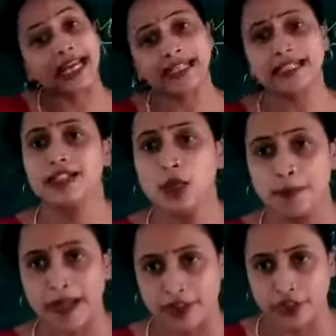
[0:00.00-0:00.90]
another
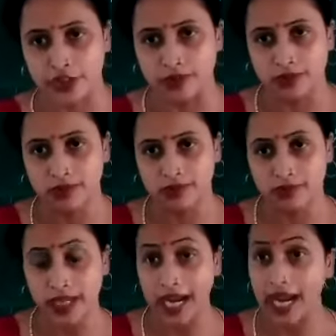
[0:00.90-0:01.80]
plateau.
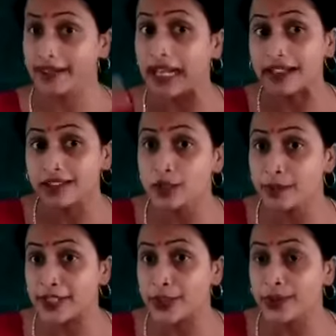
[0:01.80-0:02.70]
And another
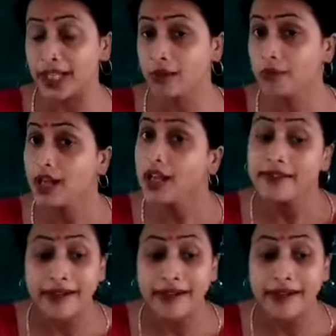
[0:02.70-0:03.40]
plateau name,